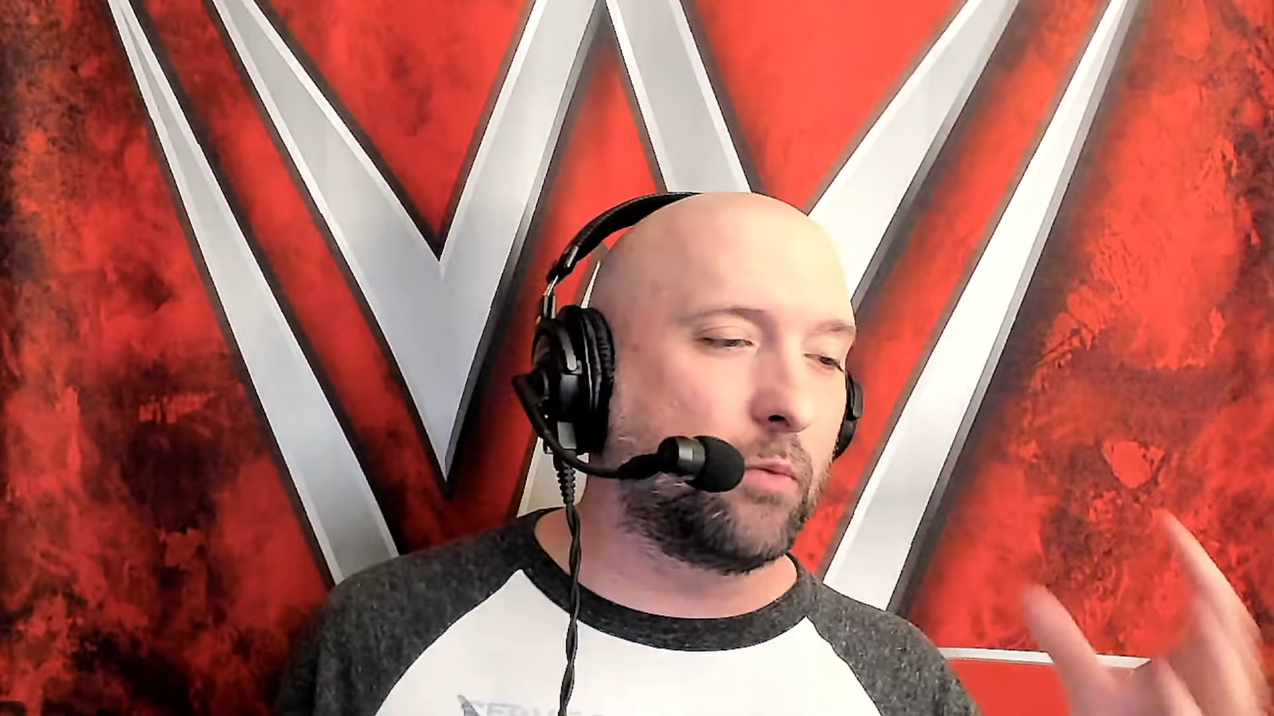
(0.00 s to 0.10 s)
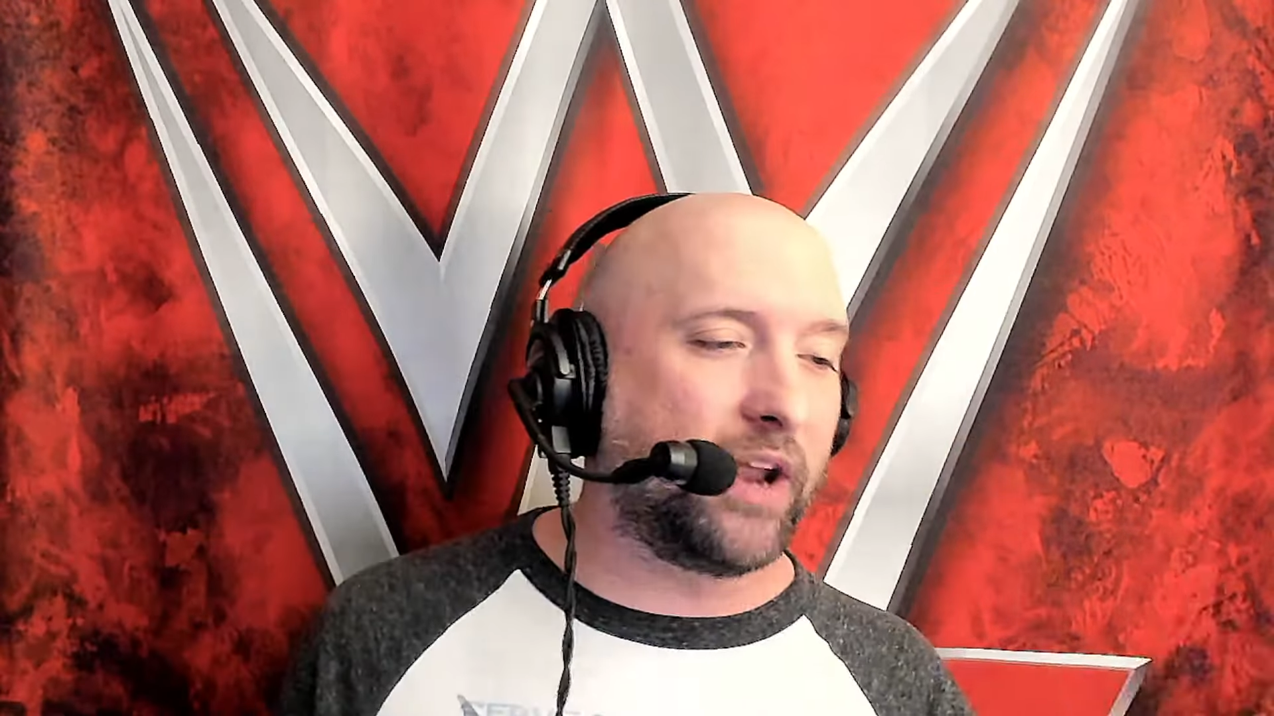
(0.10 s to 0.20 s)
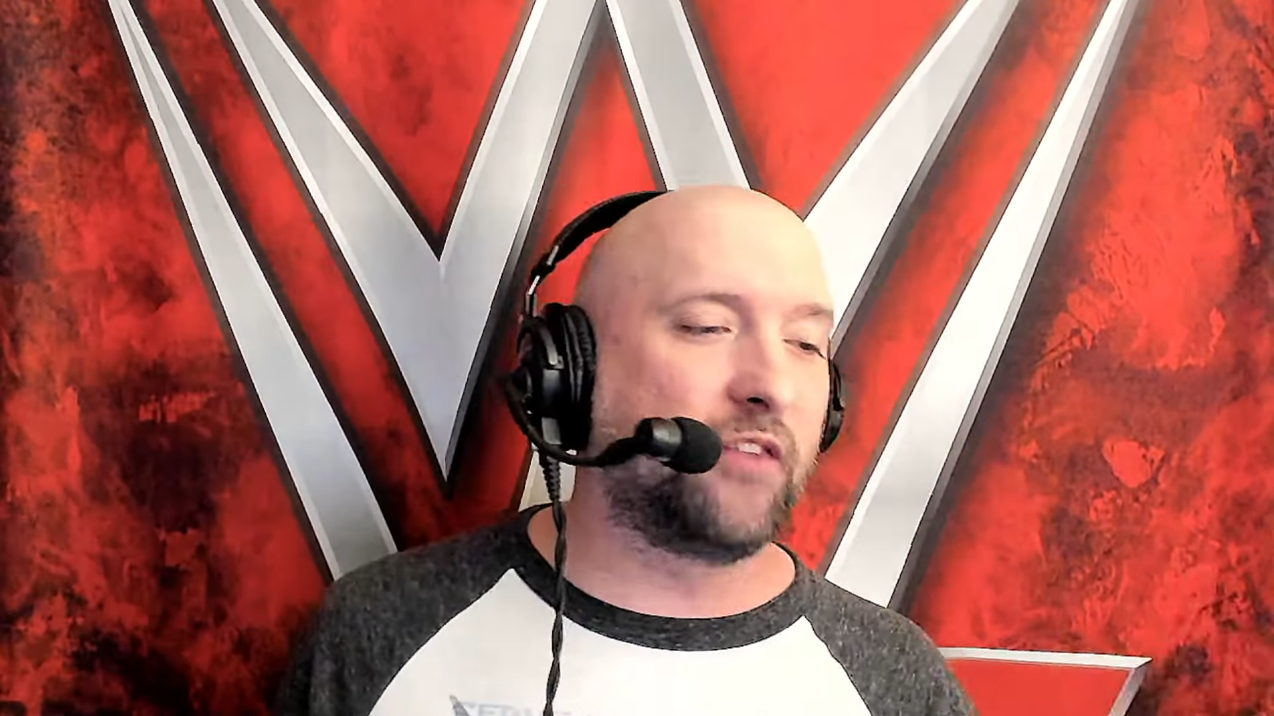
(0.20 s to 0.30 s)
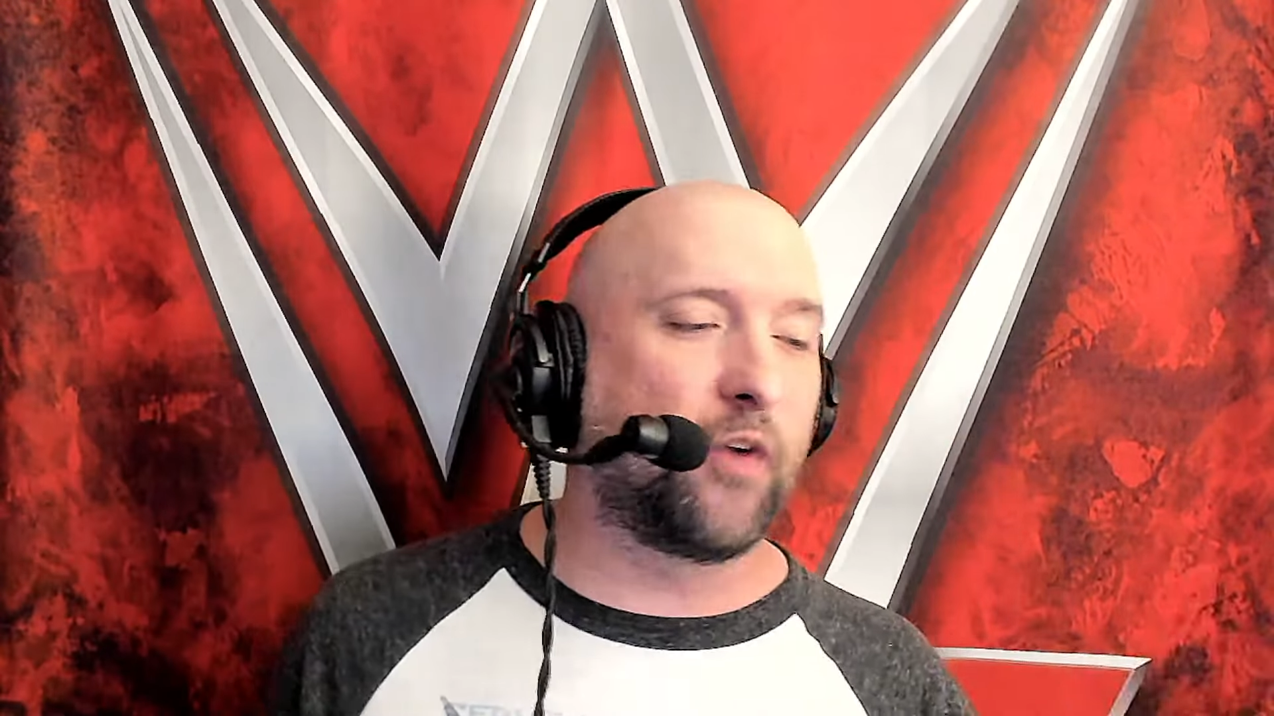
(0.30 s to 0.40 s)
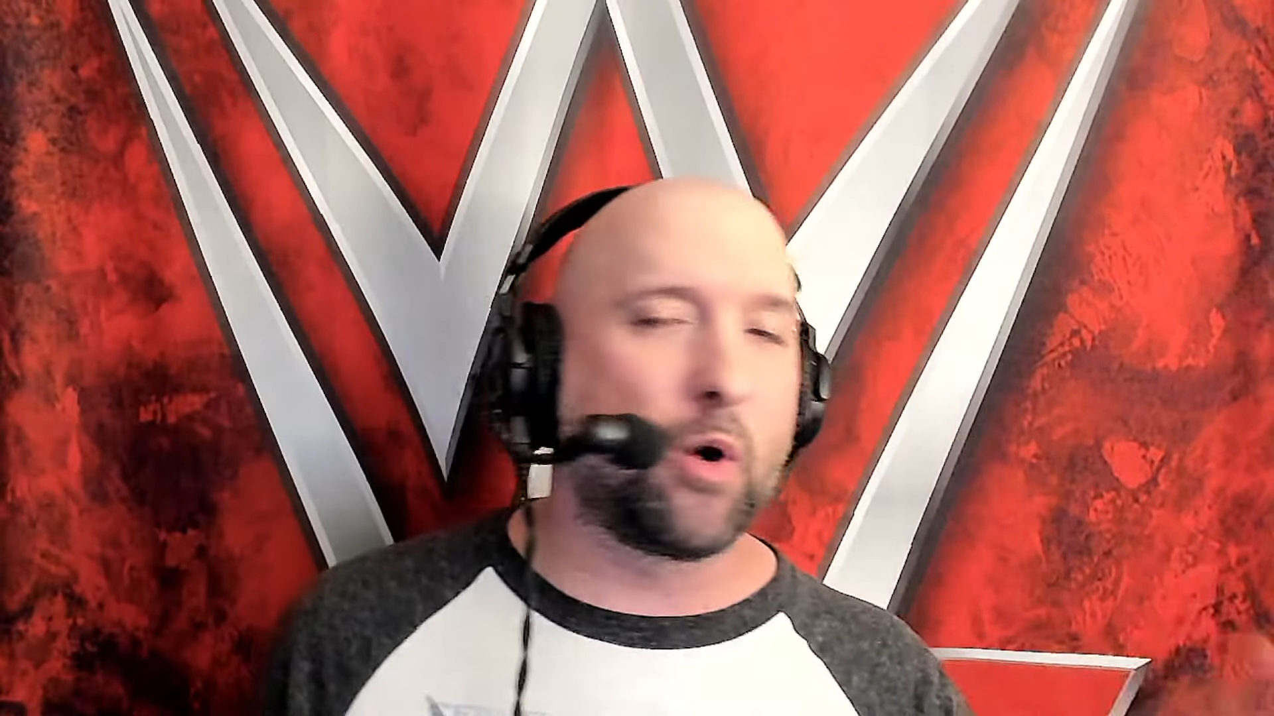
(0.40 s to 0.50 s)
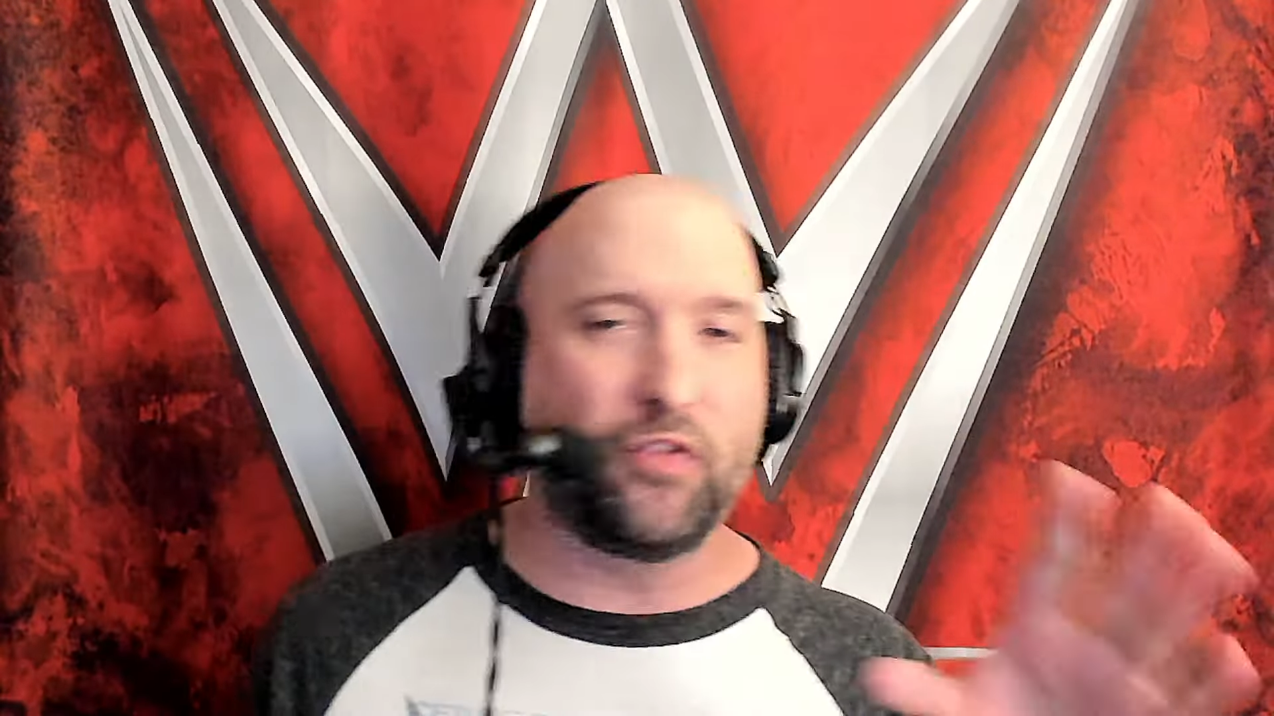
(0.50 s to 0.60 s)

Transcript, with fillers: waiting for it.